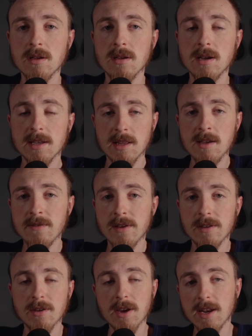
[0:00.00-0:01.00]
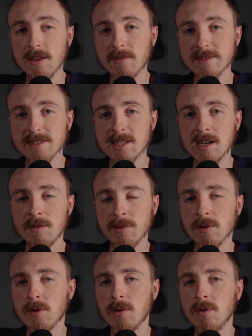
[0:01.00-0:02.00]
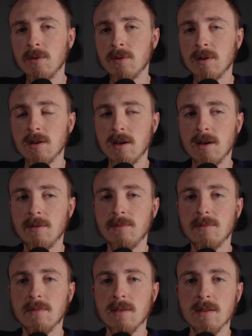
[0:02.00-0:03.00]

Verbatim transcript: I love it. You can even set up your own, um,